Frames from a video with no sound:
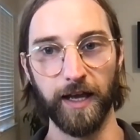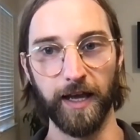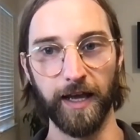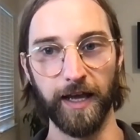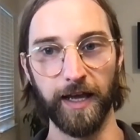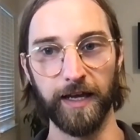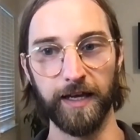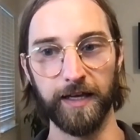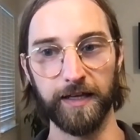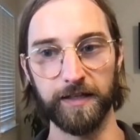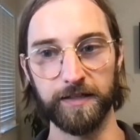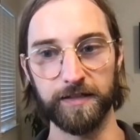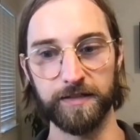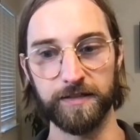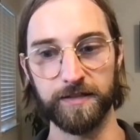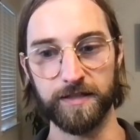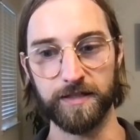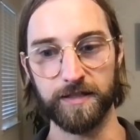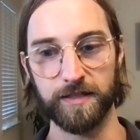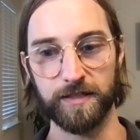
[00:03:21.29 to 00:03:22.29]

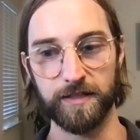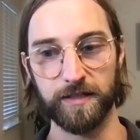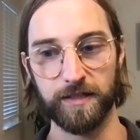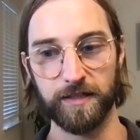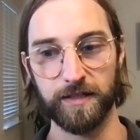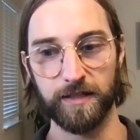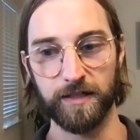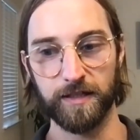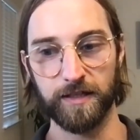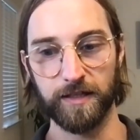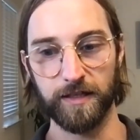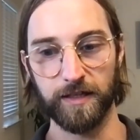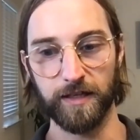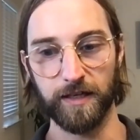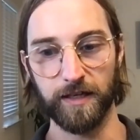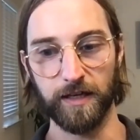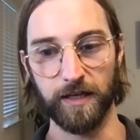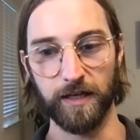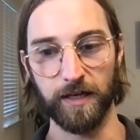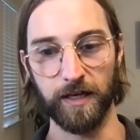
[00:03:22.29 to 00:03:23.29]
and
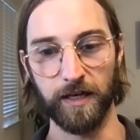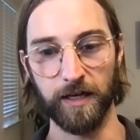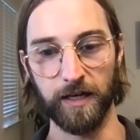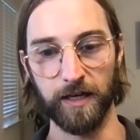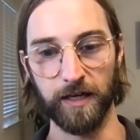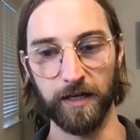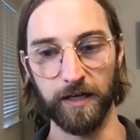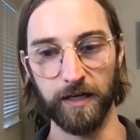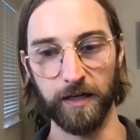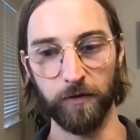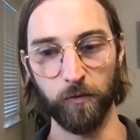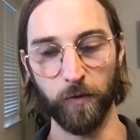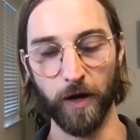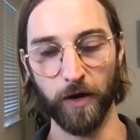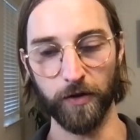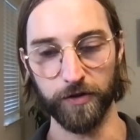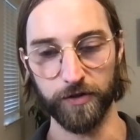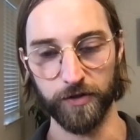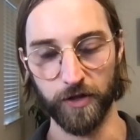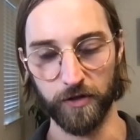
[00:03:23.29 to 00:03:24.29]

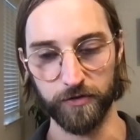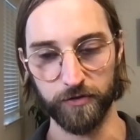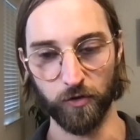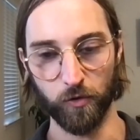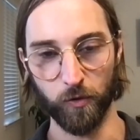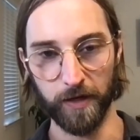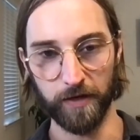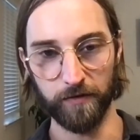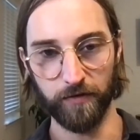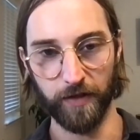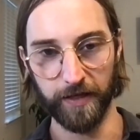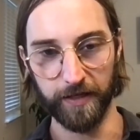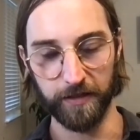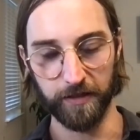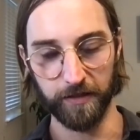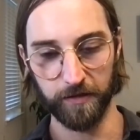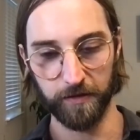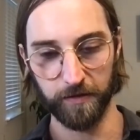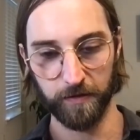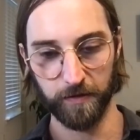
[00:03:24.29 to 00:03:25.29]
wealth is also a way of like